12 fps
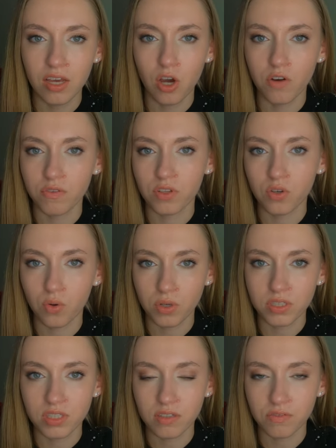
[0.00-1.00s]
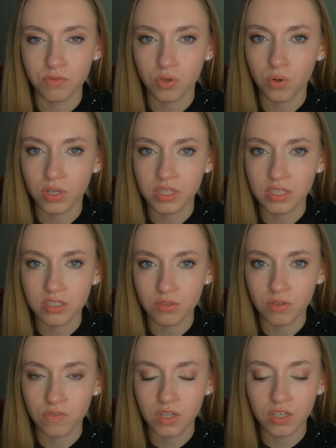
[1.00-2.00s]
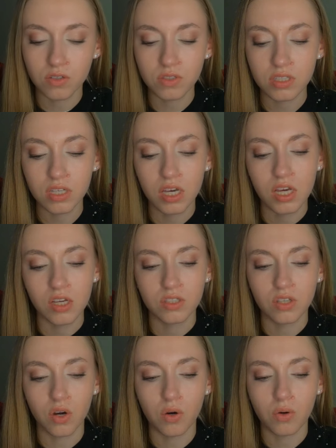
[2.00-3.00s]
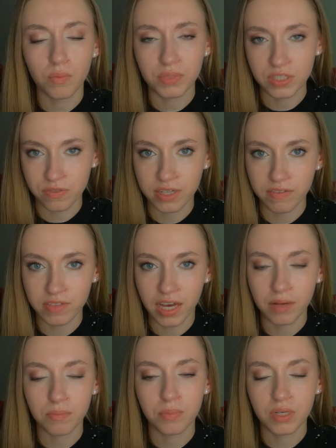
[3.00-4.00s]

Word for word: over the course of recording these three videos, so please forgive that.